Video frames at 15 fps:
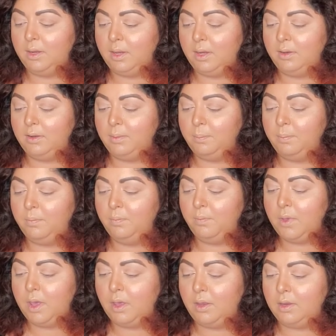in
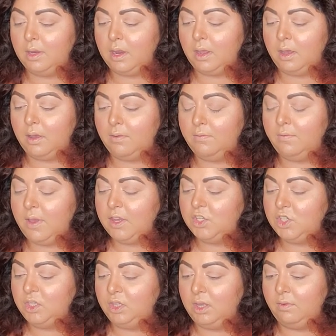Veggie
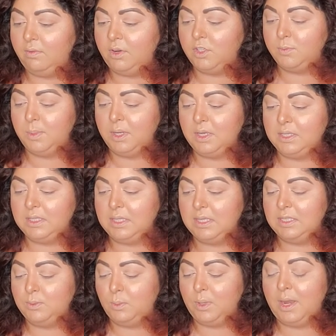Lovers, because
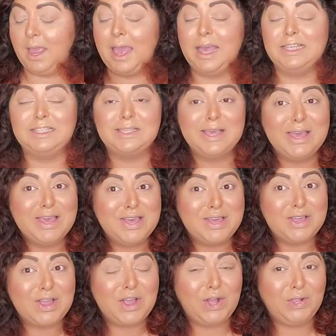this one has
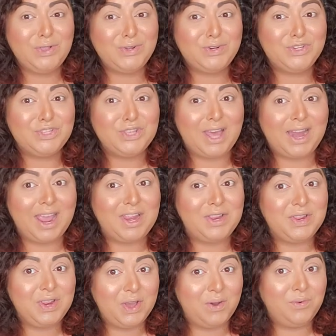colors that I
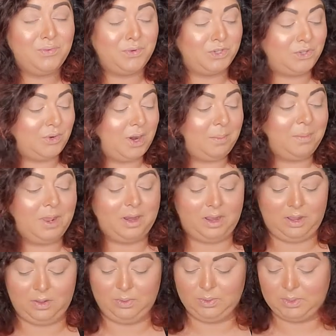know for sure I'm gonna
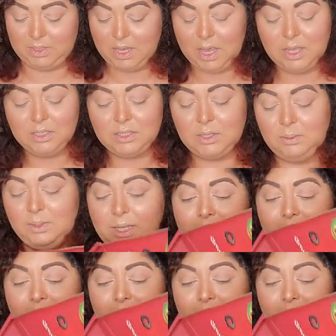use. So look